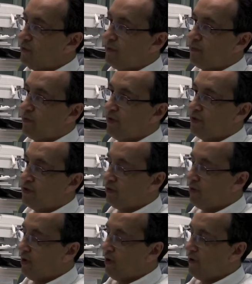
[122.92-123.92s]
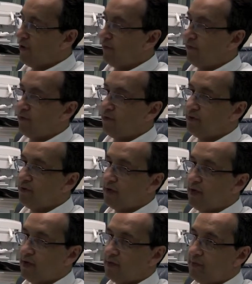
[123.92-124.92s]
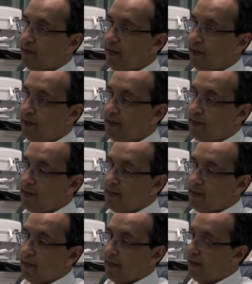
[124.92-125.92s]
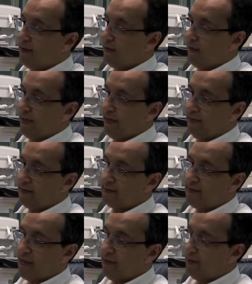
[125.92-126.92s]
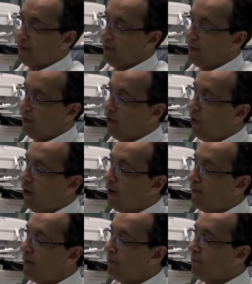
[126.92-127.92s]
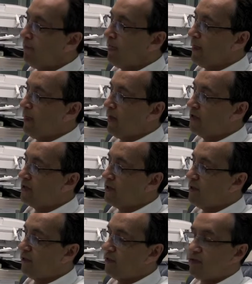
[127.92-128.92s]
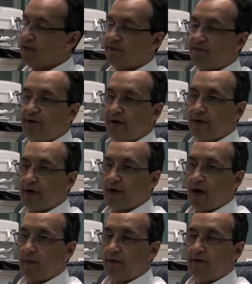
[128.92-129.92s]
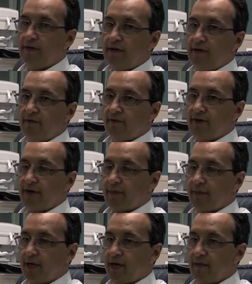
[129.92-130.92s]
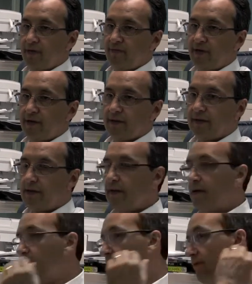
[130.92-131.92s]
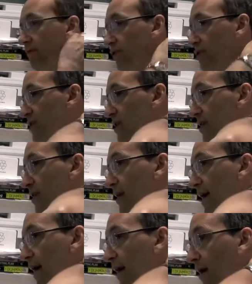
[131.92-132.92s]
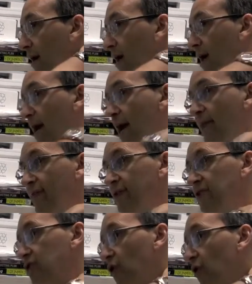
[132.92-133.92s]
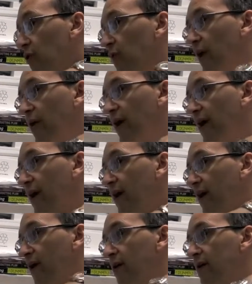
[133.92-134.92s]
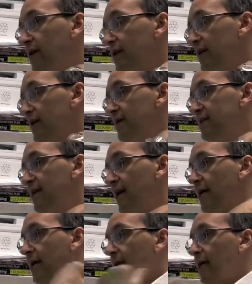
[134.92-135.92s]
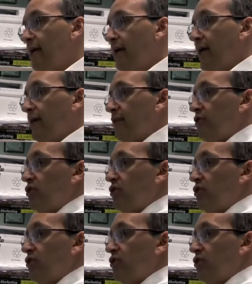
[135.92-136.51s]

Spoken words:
put pressure on nerve roots and cause pain that radiates down the arm. I should note that it's very common for neck pain to be felt first in the neck and this shoulder area here, secondly in the